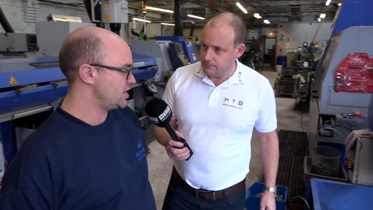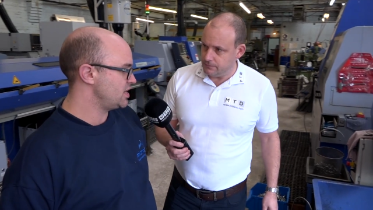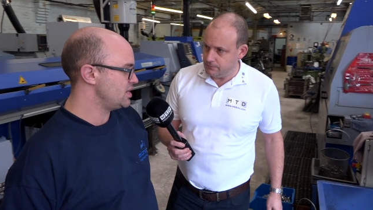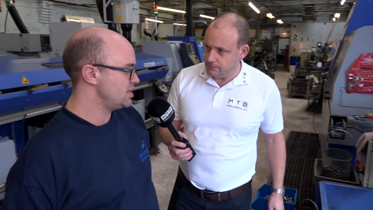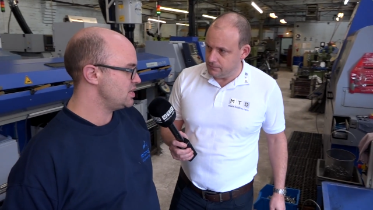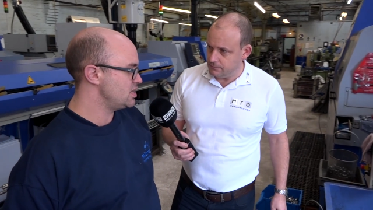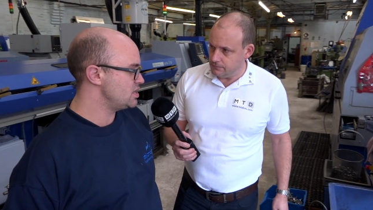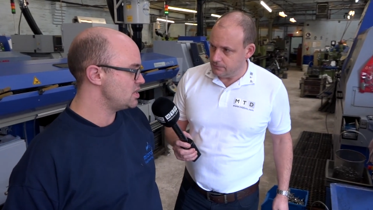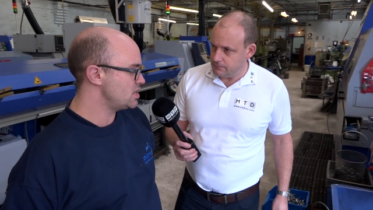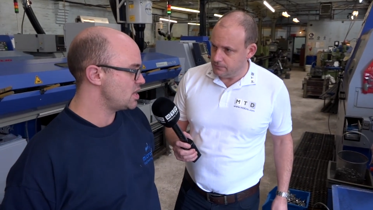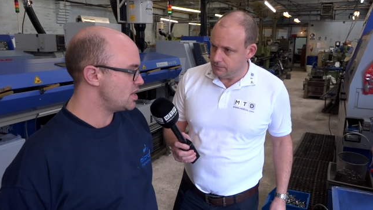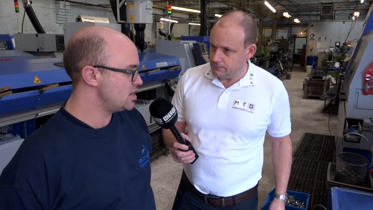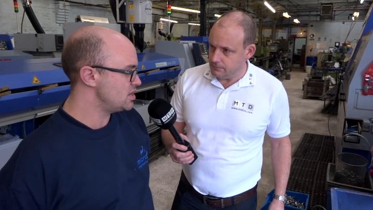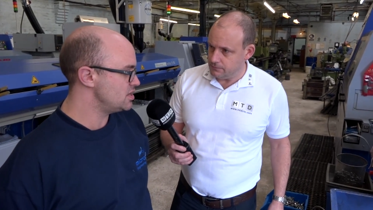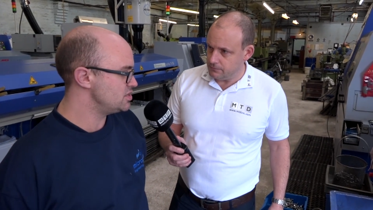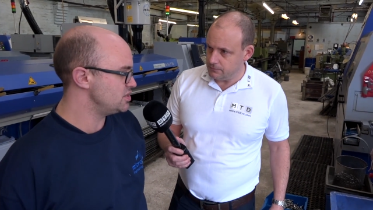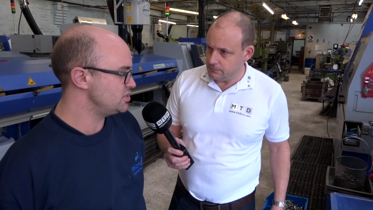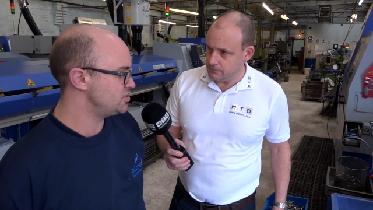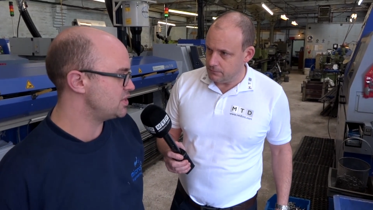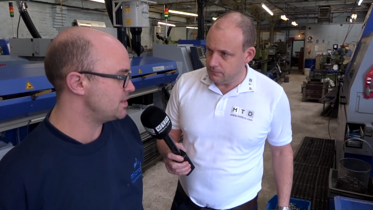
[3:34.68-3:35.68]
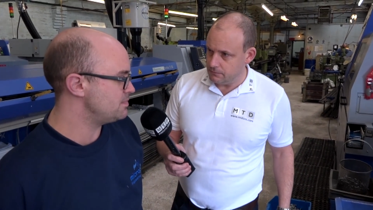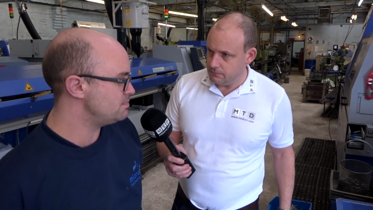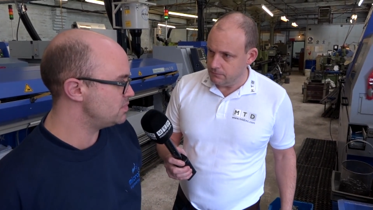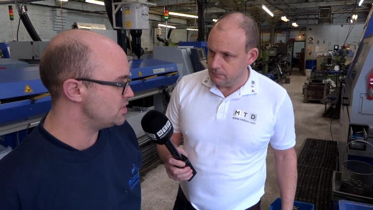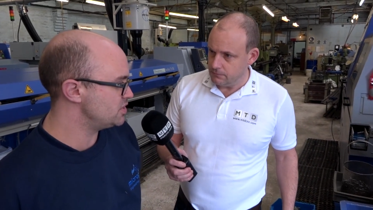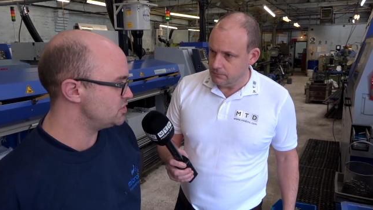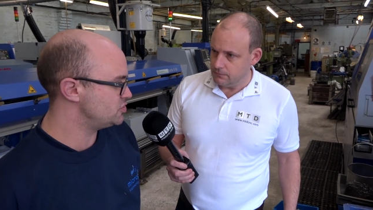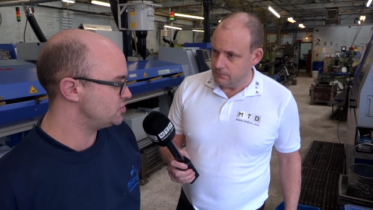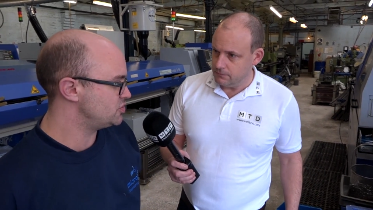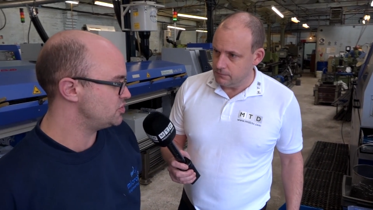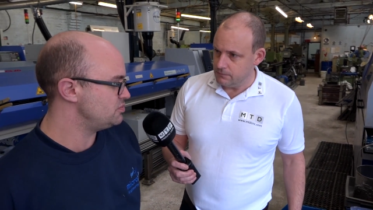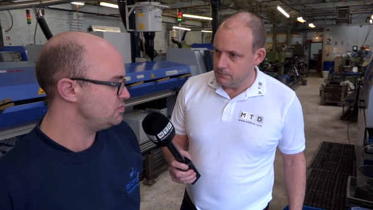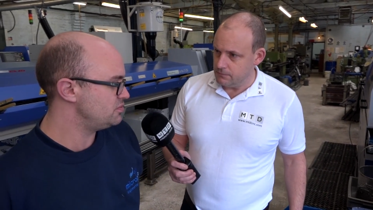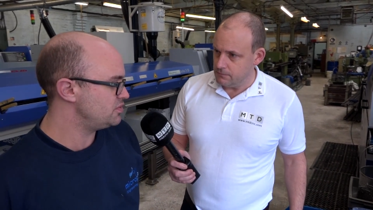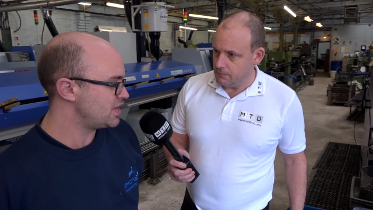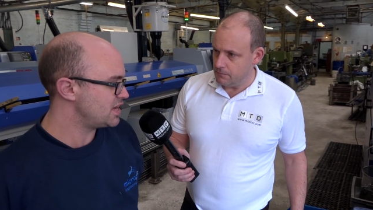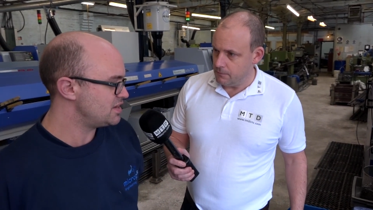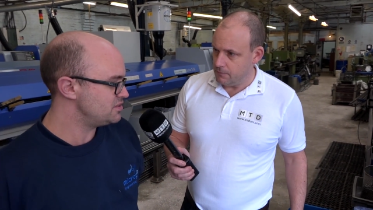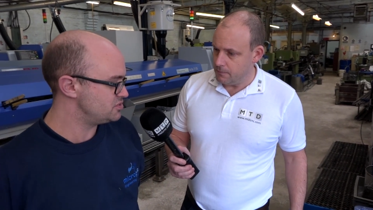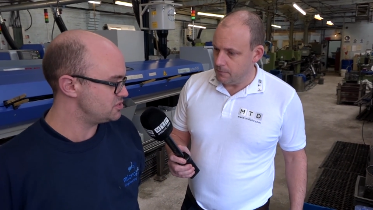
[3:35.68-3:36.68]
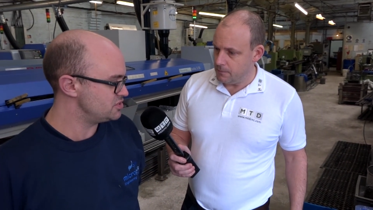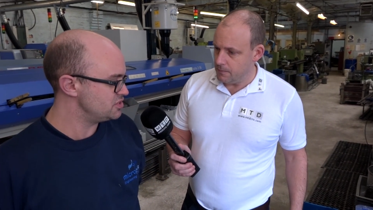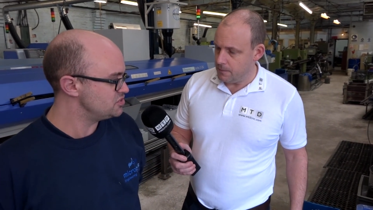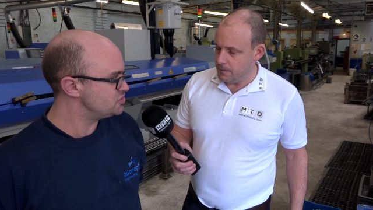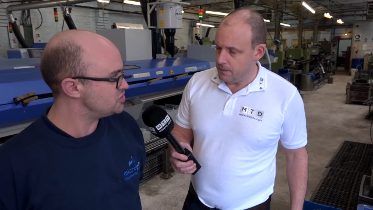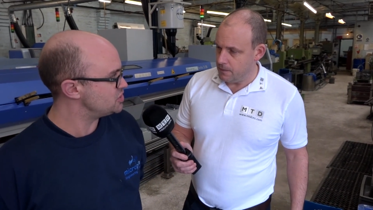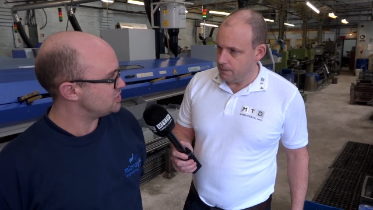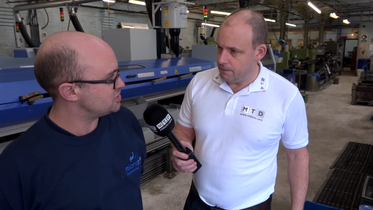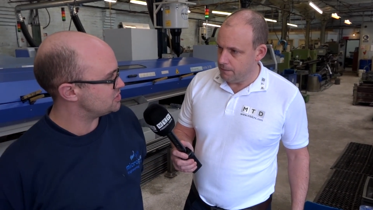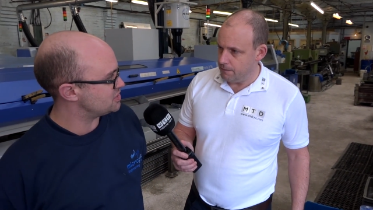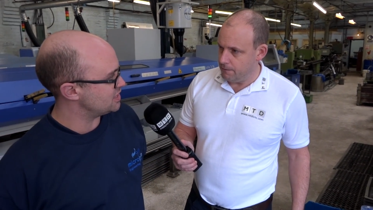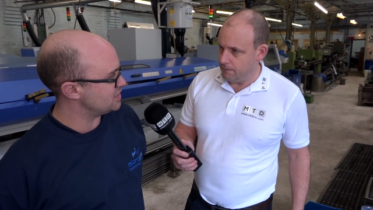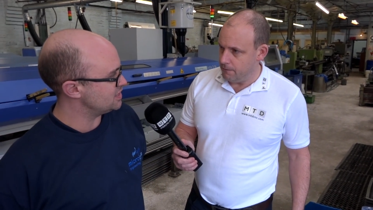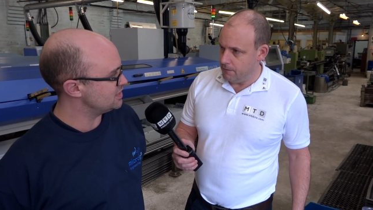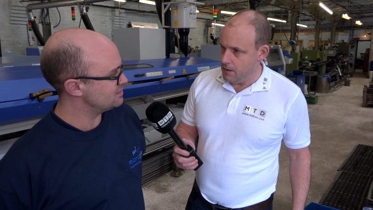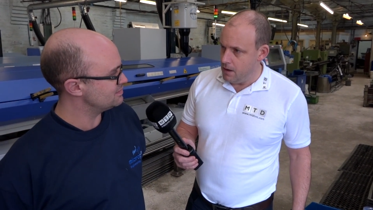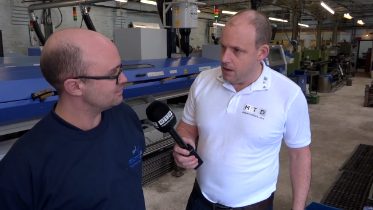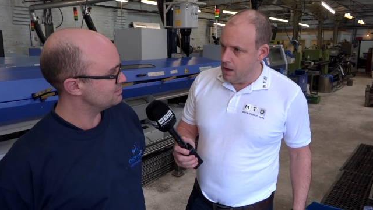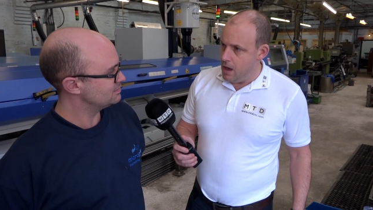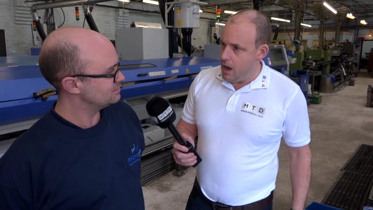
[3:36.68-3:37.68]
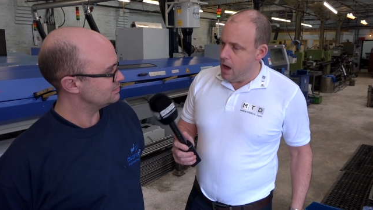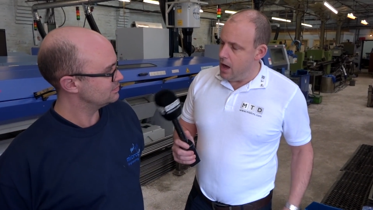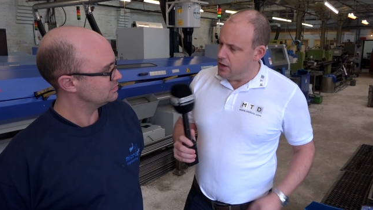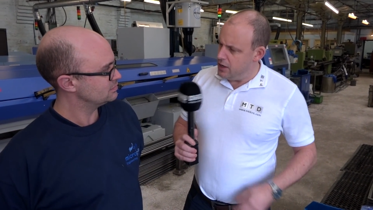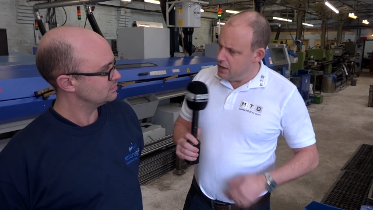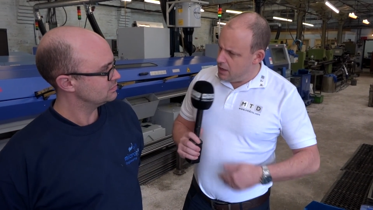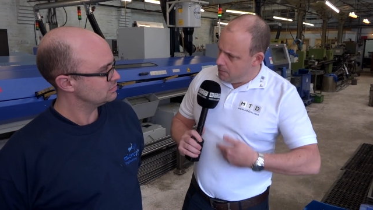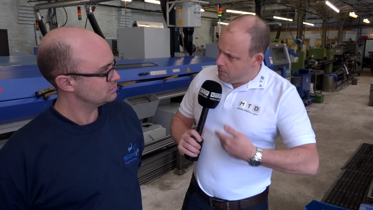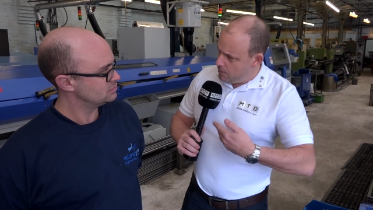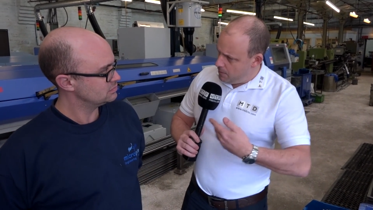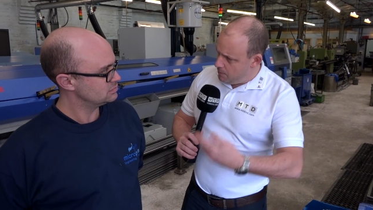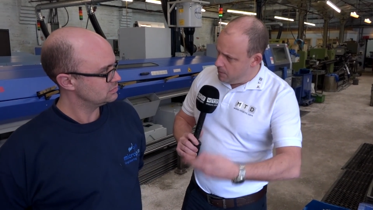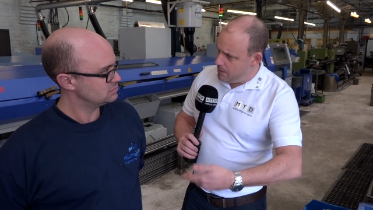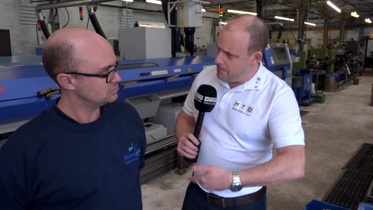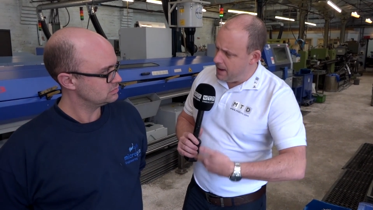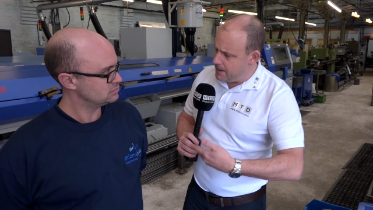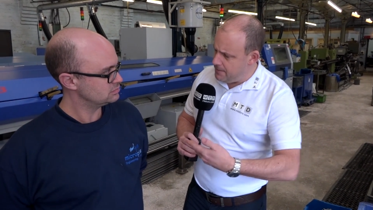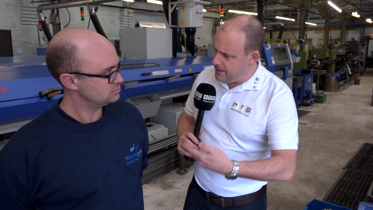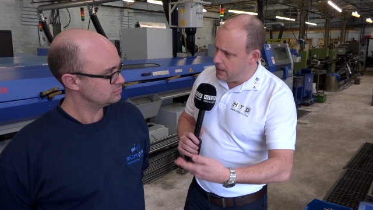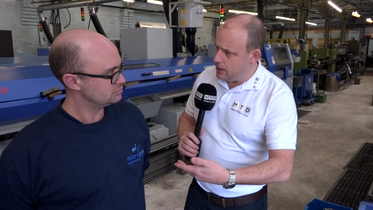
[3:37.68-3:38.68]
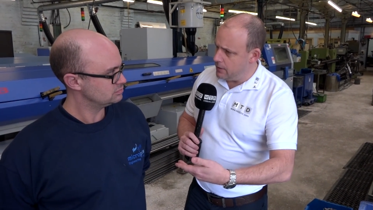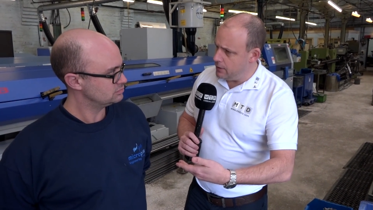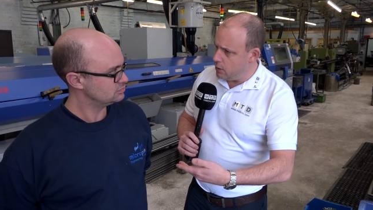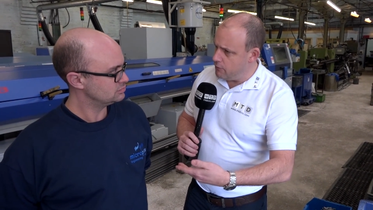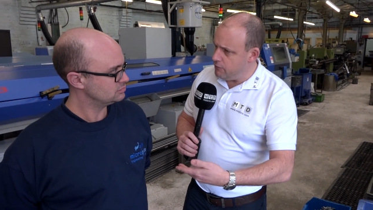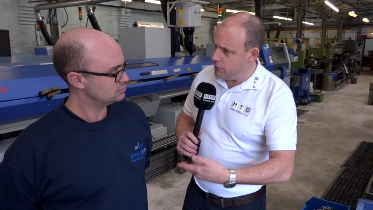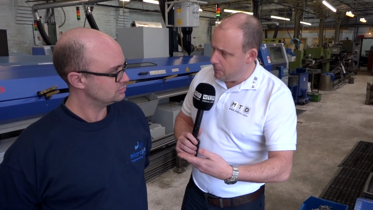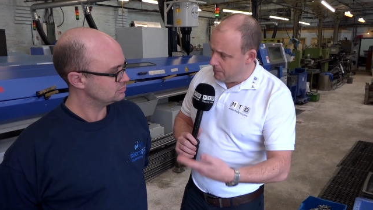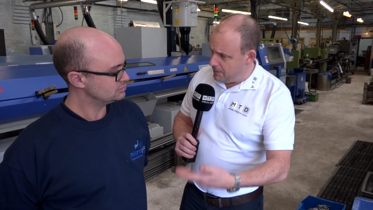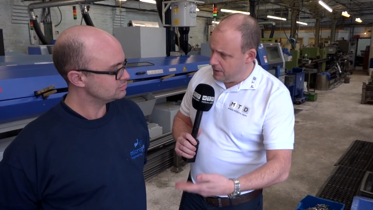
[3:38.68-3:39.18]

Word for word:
Speaker 1: in uh, December two thousand and sixteen. And we may be going over a